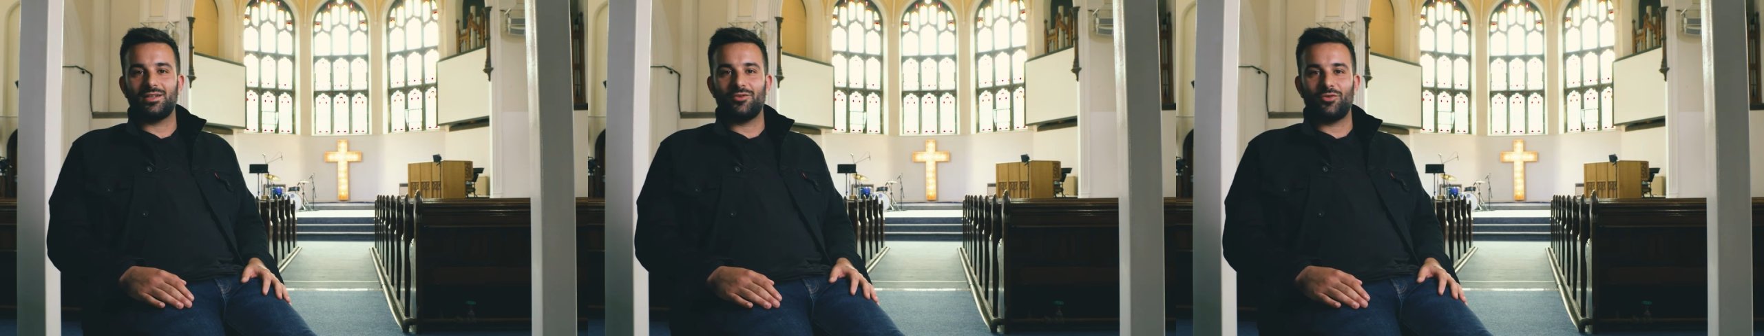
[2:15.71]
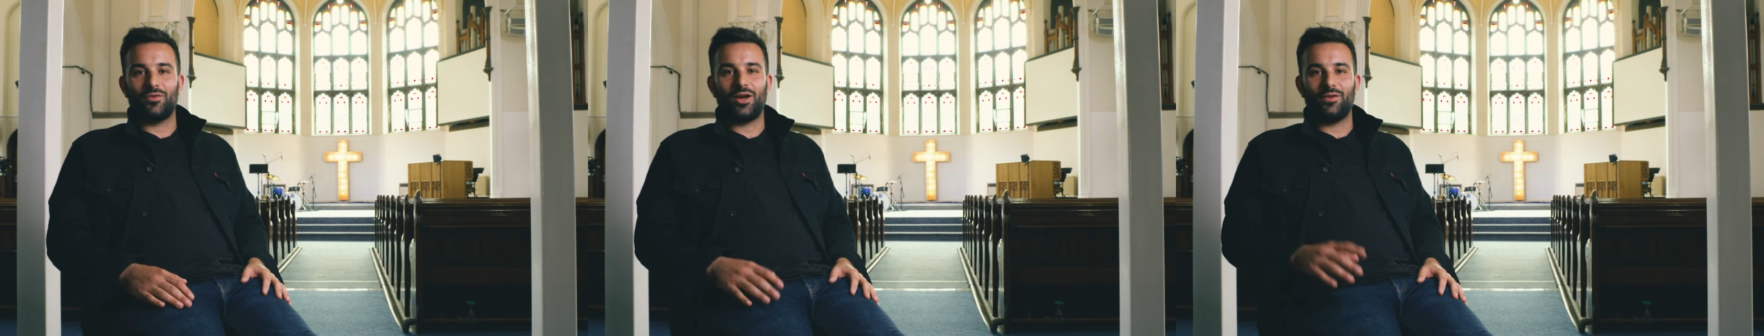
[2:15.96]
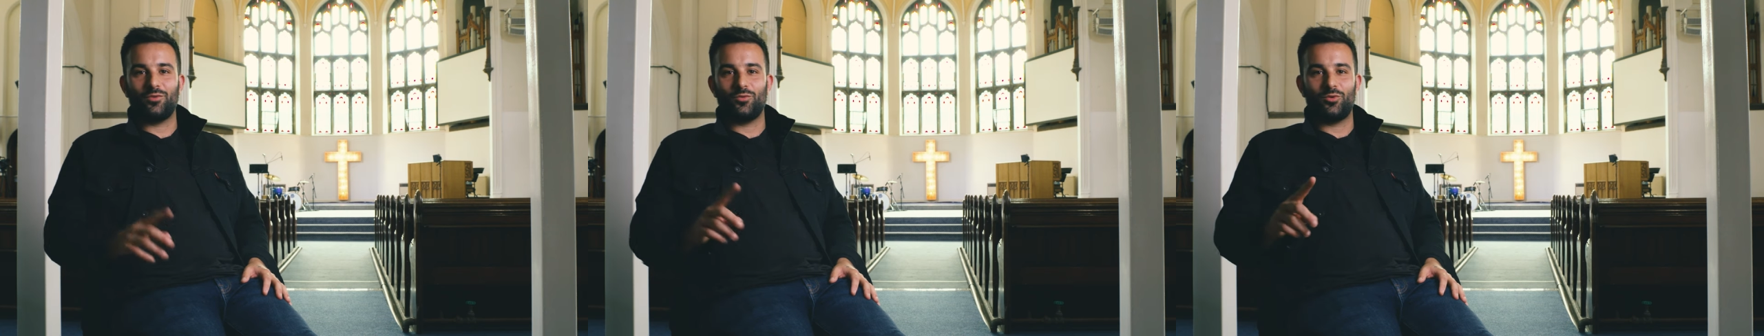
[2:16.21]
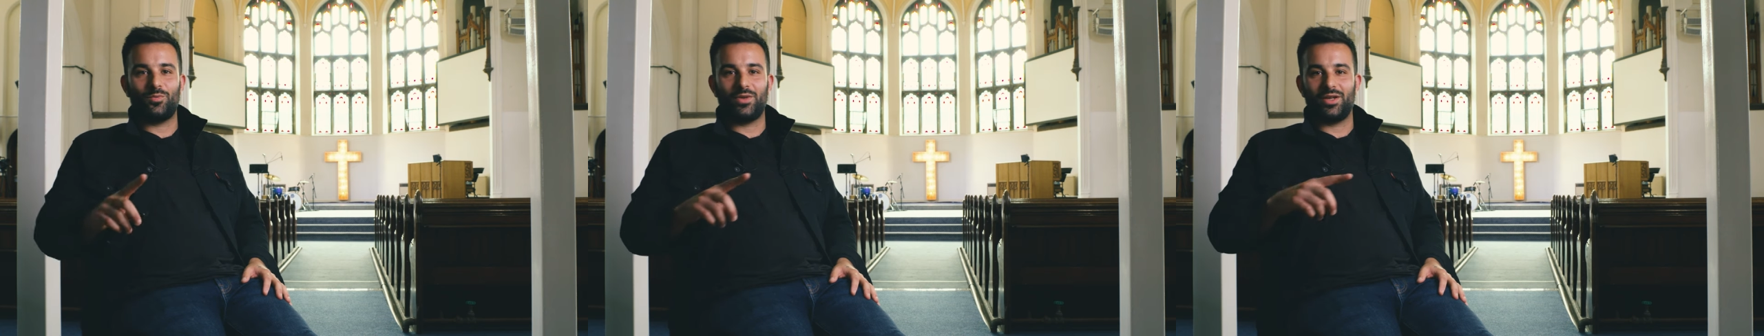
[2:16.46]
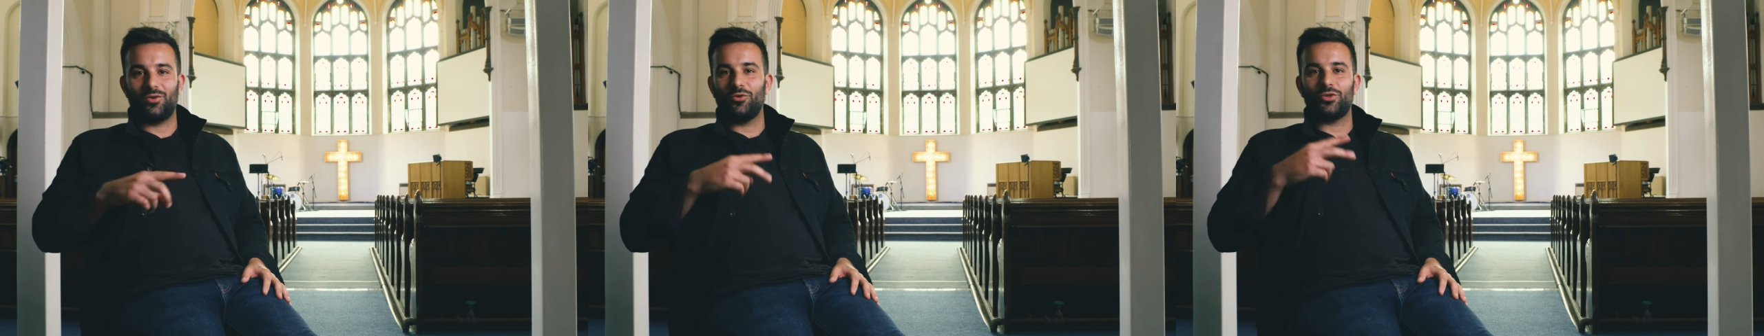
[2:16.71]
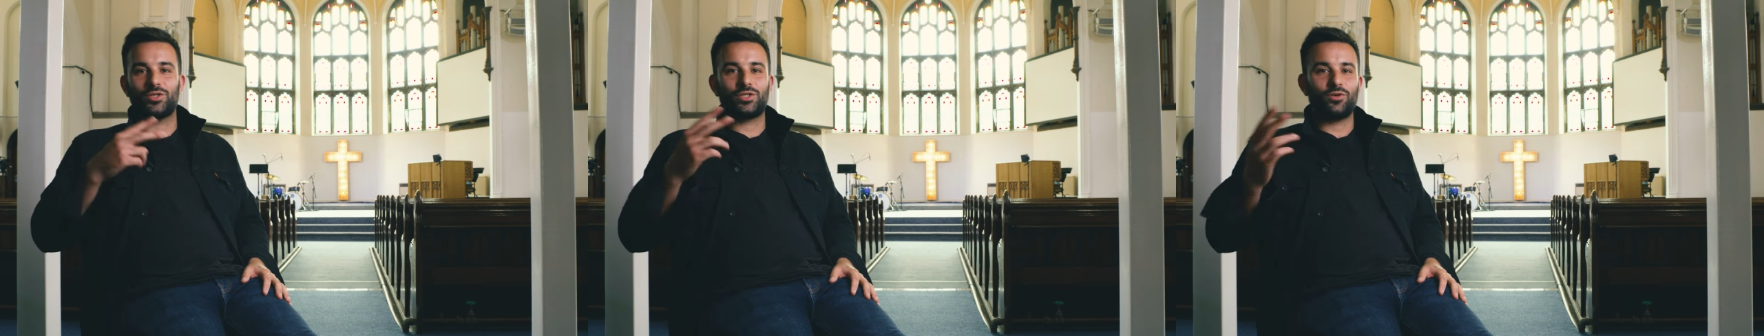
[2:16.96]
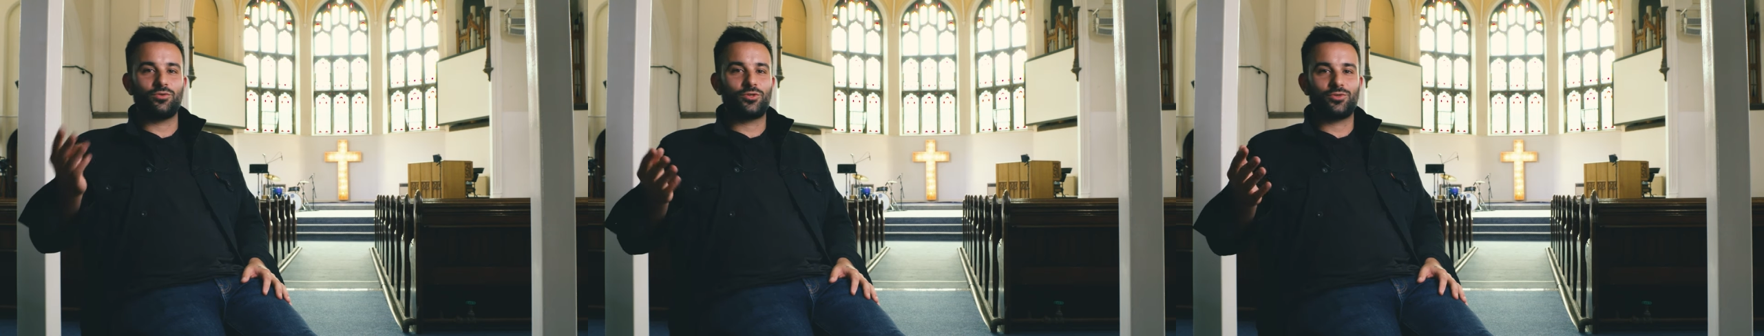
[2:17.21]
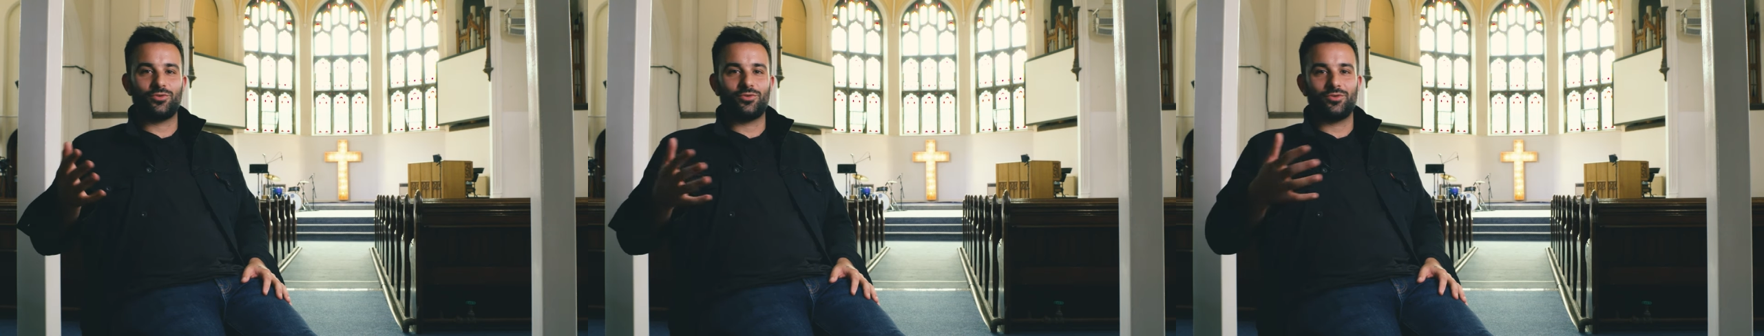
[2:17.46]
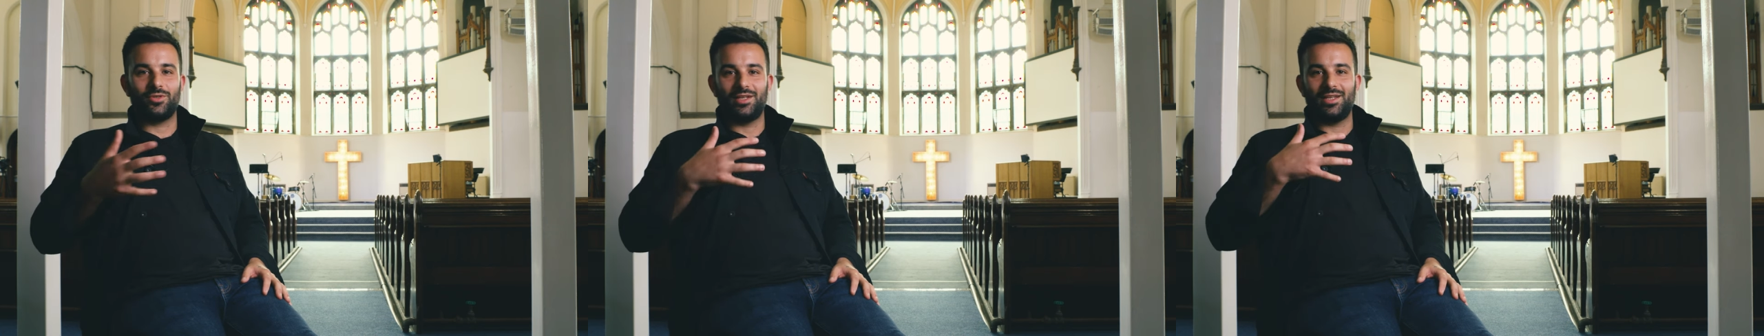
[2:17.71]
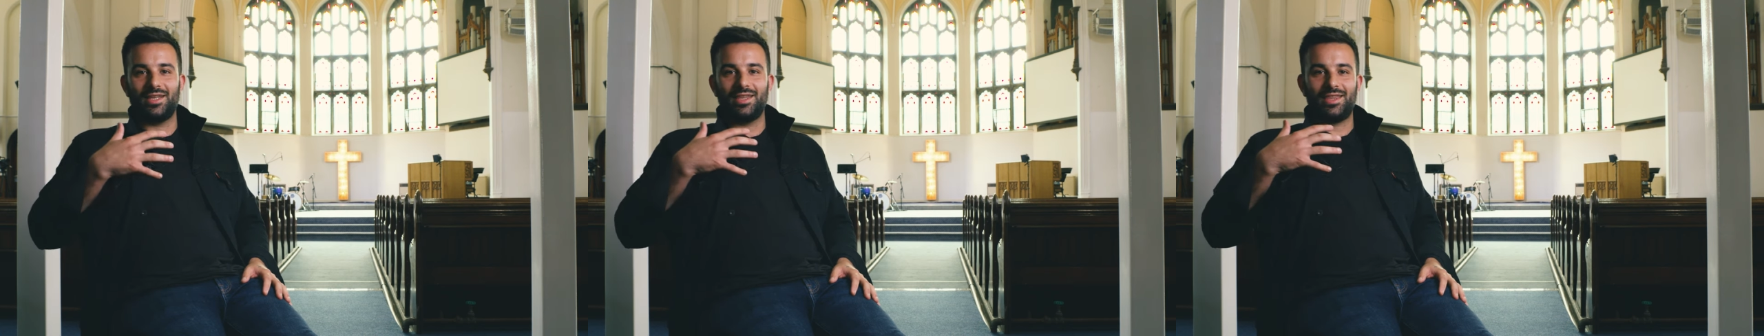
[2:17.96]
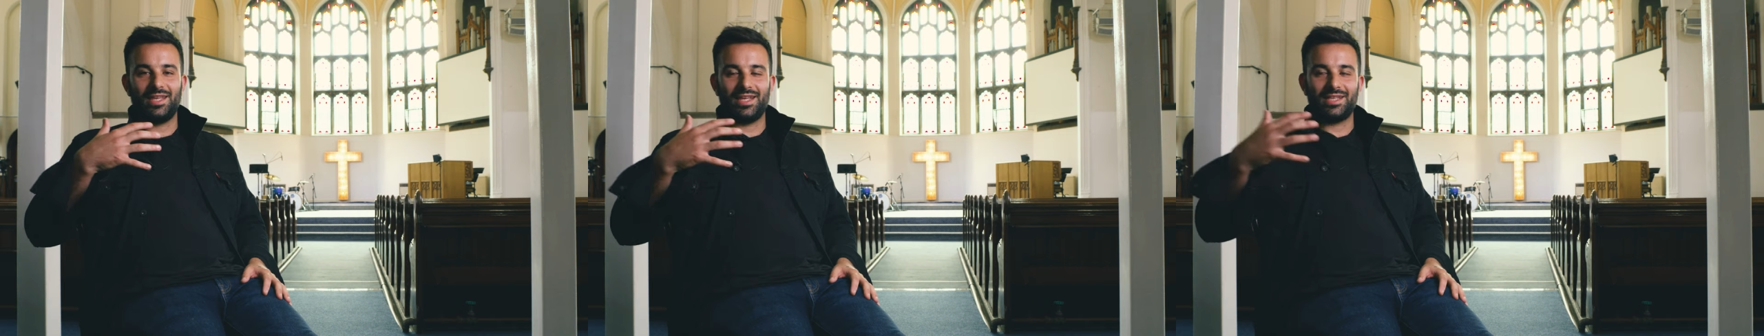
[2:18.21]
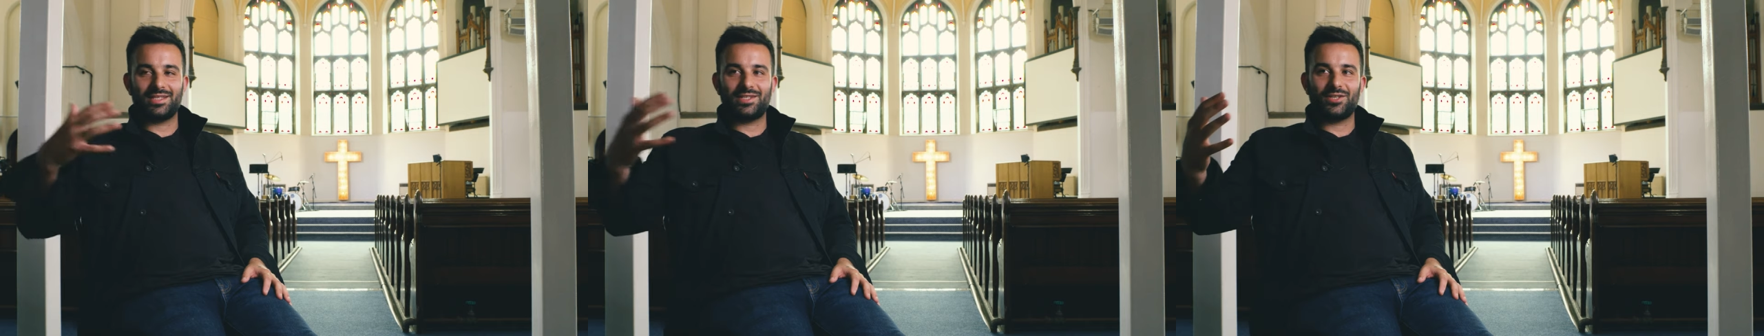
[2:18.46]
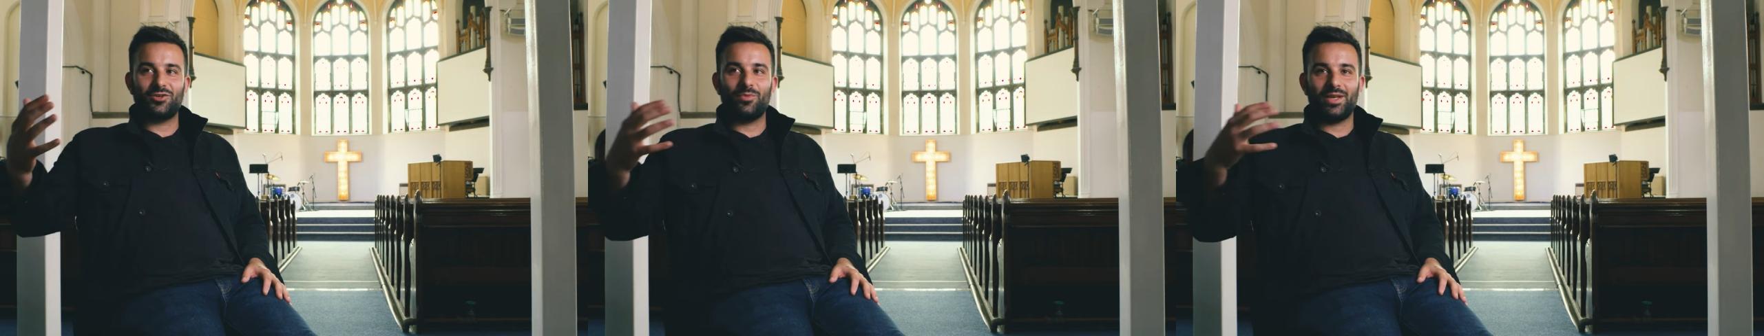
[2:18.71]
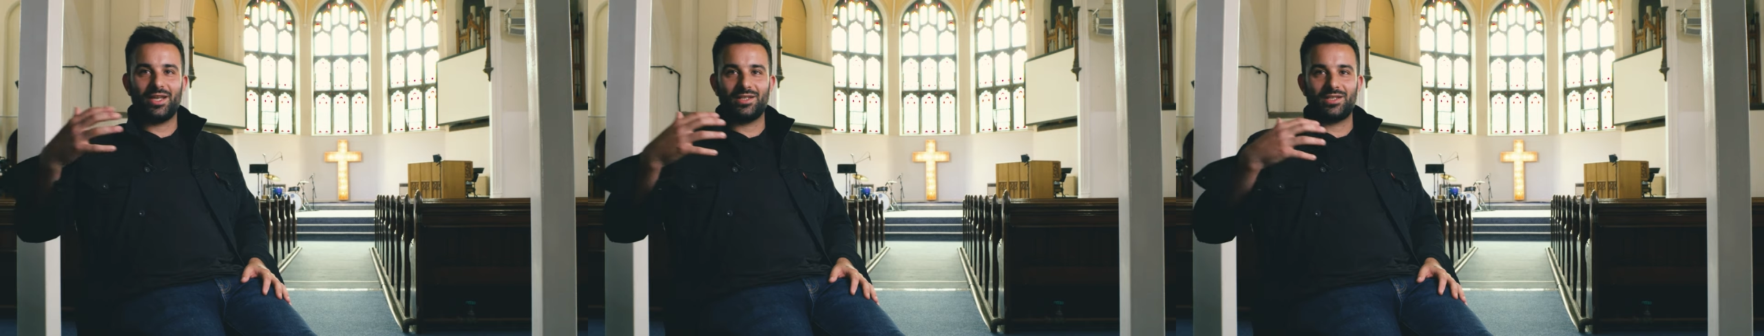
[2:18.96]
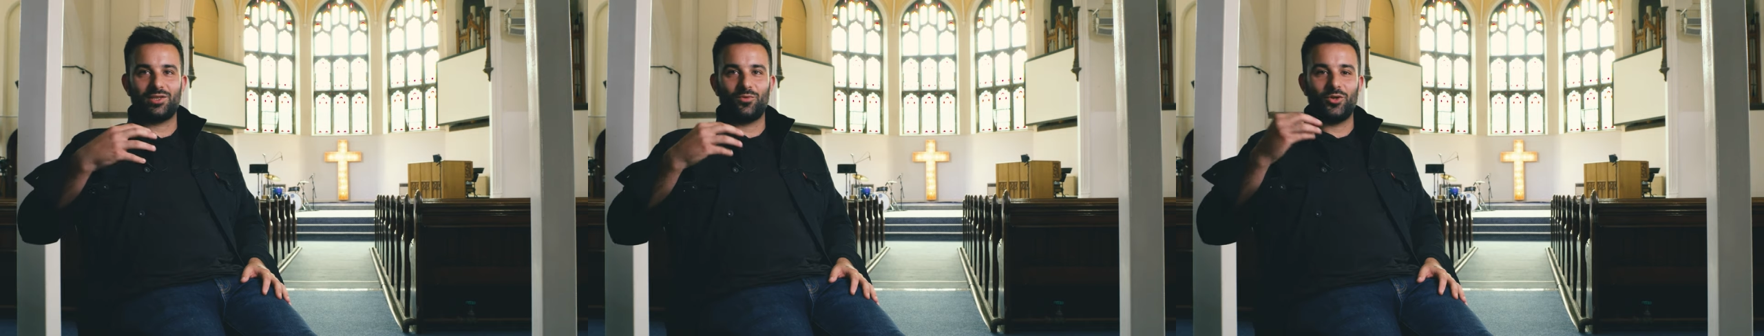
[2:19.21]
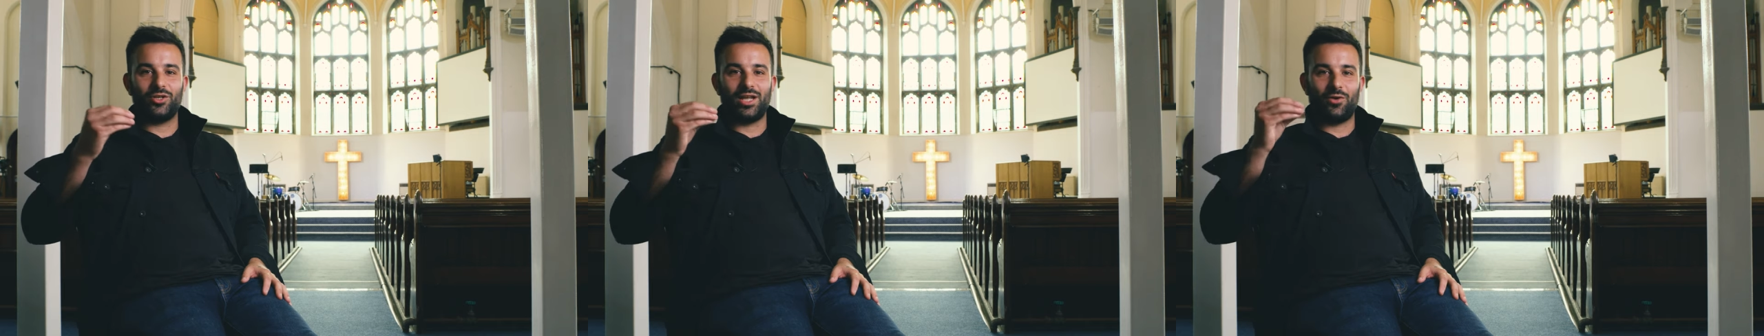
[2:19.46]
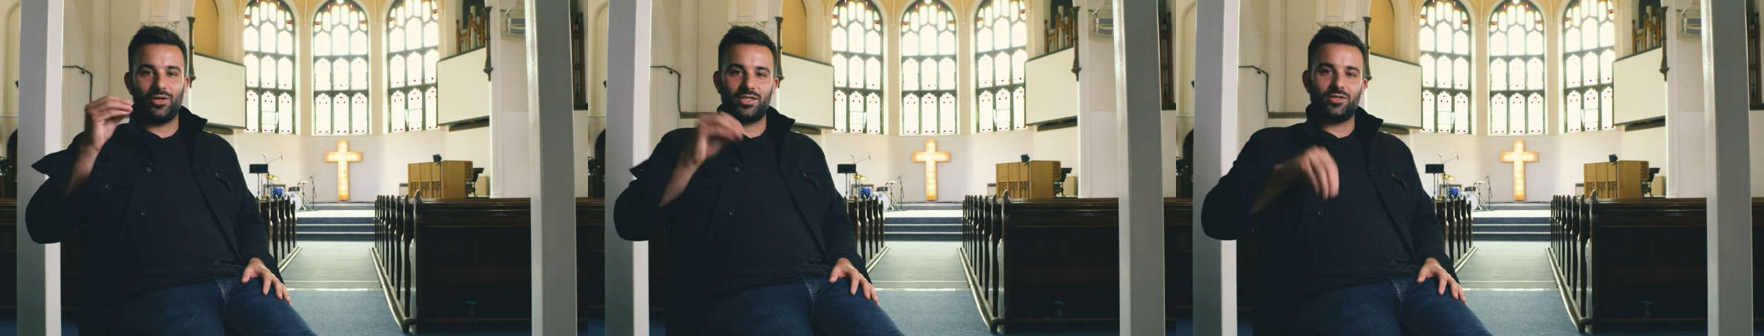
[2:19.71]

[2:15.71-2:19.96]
A revival would be other social things coming into the world now, and it's